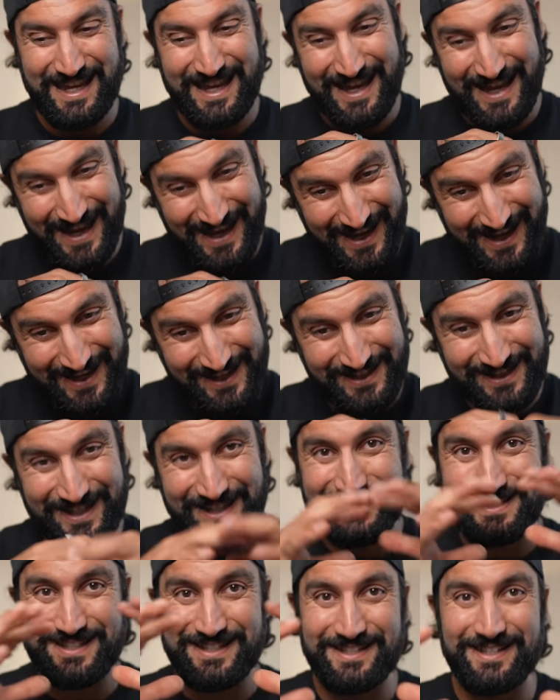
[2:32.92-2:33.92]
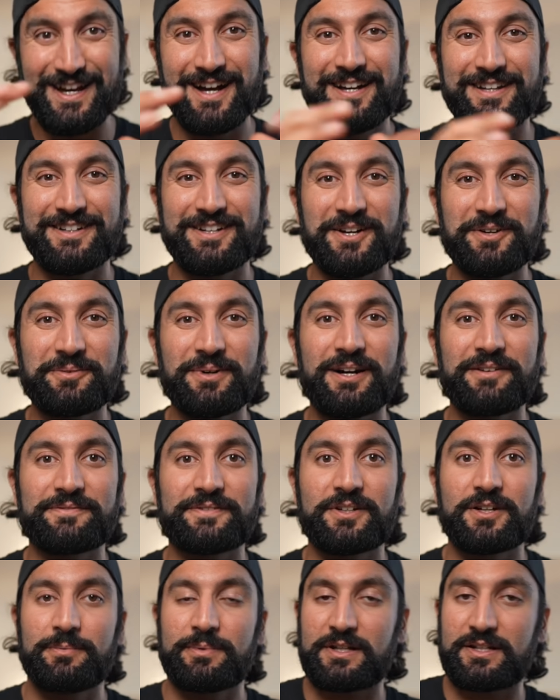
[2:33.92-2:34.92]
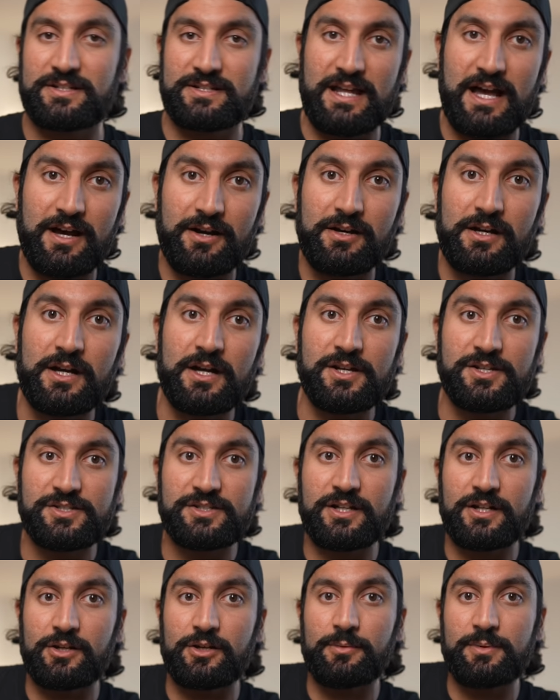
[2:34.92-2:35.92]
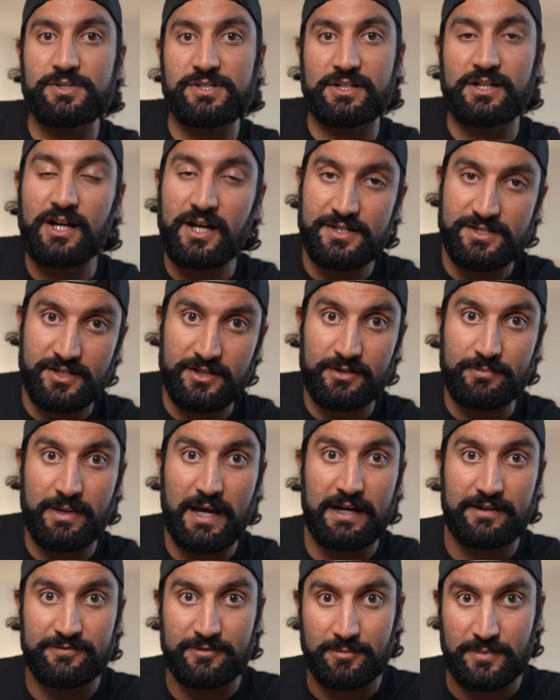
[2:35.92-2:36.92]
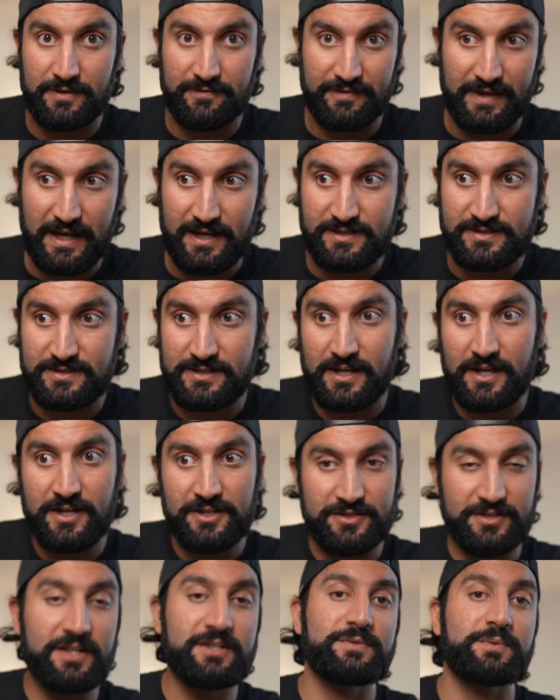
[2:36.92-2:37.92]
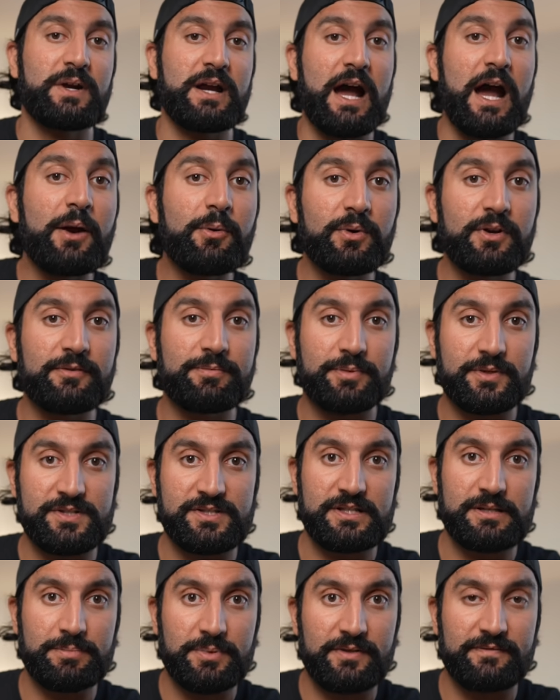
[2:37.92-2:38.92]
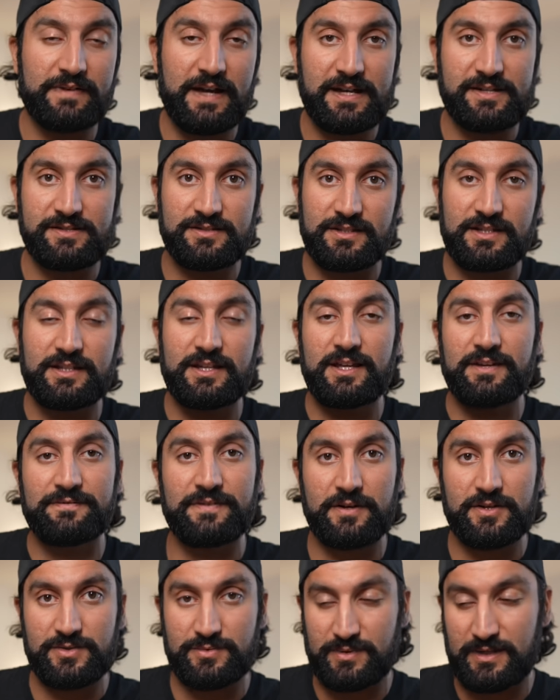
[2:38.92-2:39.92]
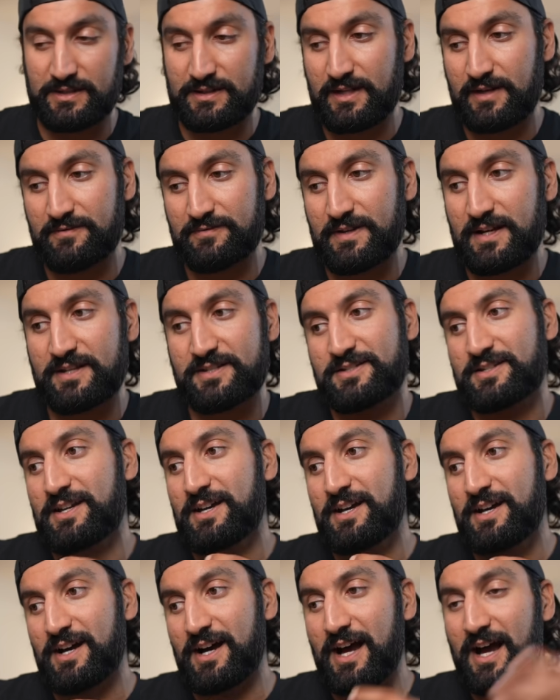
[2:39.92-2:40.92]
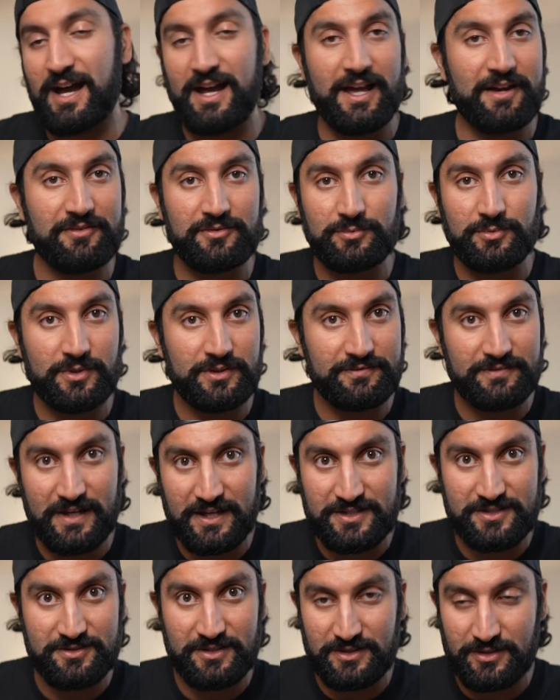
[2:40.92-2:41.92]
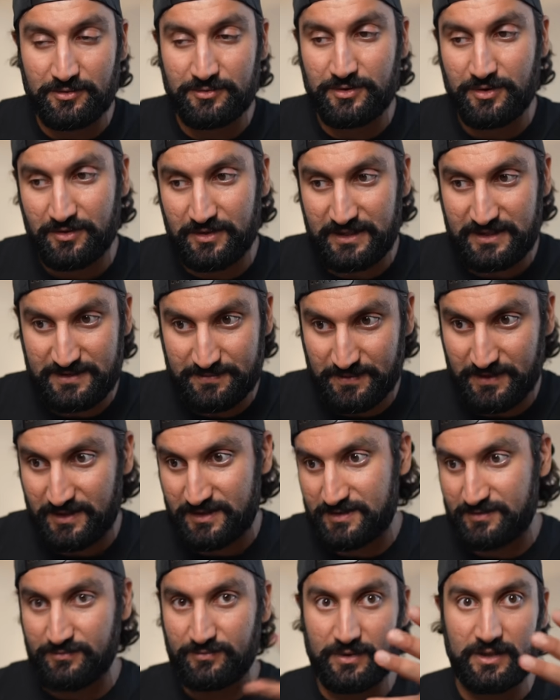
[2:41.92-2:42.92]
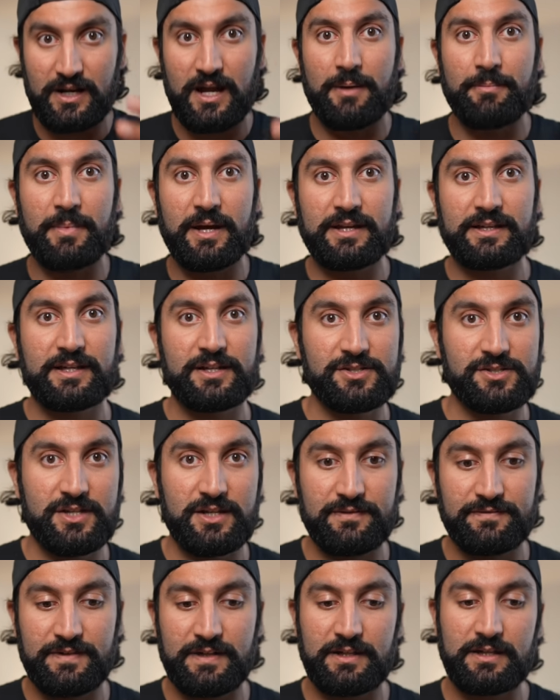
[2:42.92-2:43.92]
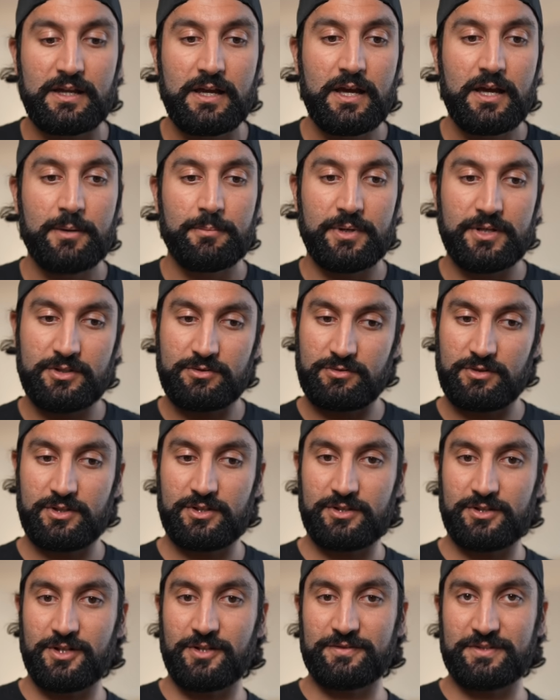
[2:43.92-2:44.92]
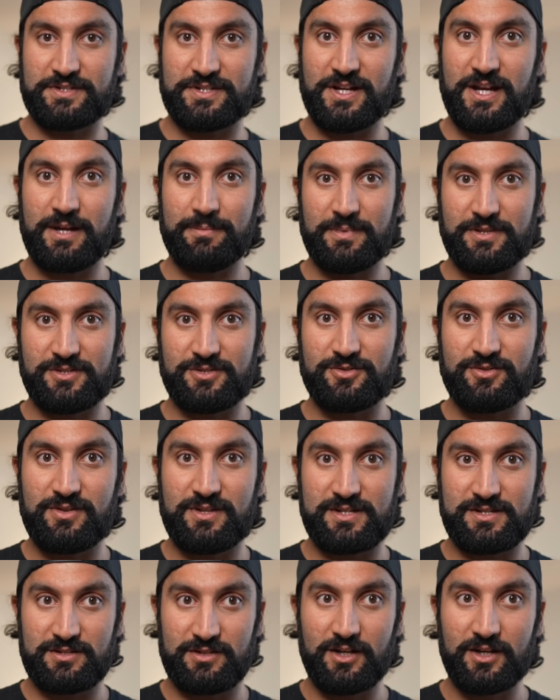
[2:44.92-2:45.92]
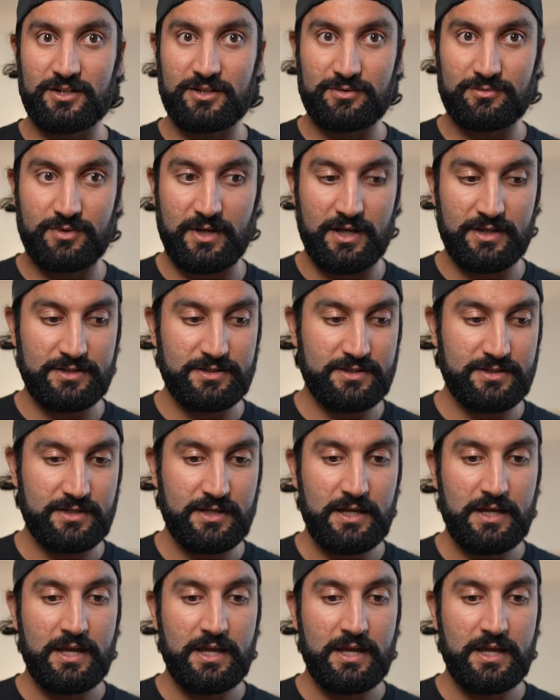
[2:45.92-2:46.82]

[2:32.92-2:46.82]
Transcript: and it did not go well for her, because now she got a whole bunch of cuts on her back from the vest. So that's where I would have personally put Vaseline if I was wearing that vest. I haven't worn vests, so I don't know the experience of where I might get chafing, but you learn over time as you do these longer runs,